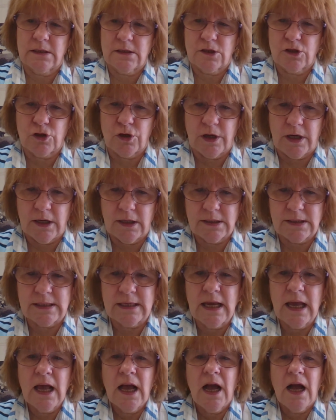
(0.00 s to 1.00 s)
histories.
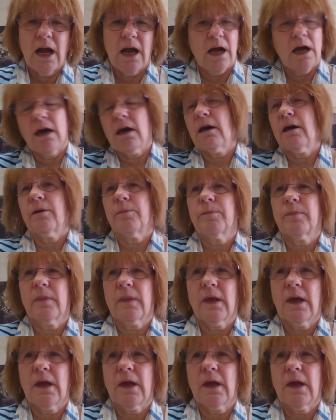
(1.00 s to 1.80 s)
Um,